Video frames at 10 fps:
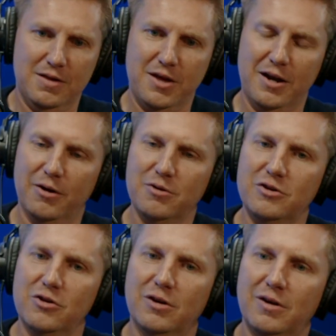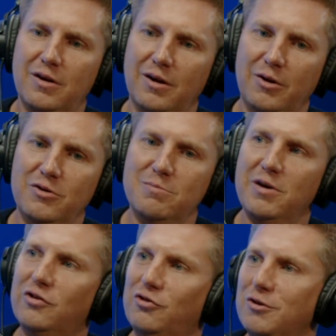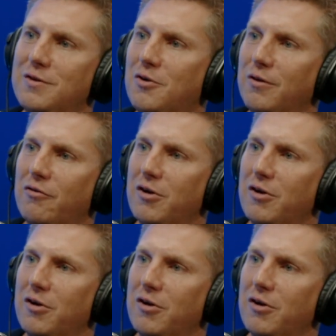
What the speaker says: Then how do you make sure you've got the